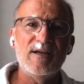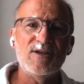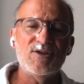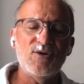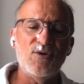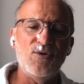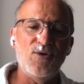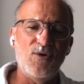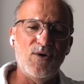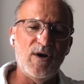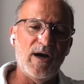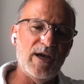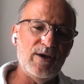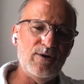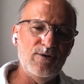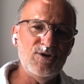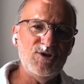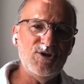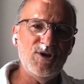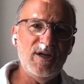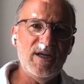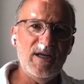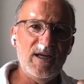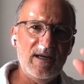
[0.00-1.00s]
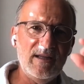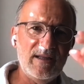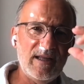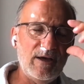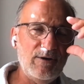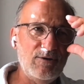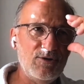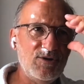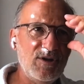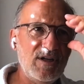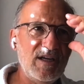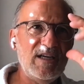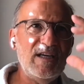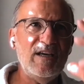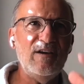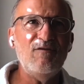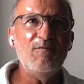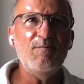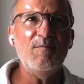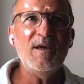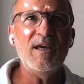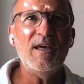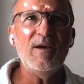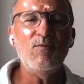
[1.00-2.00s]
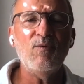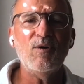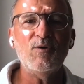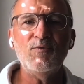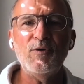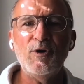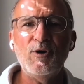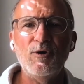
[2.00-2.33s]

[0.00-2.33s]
So I usually, mm-hmm. they usually give me what